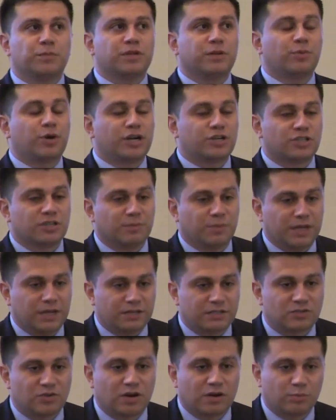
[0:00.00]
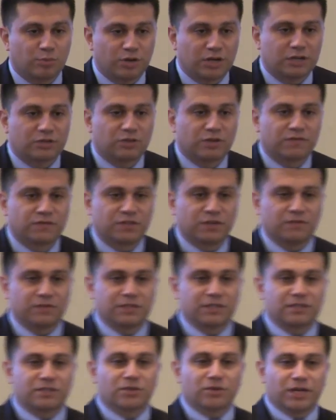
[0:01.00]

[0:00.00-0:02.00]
depression being a strong predictor of services.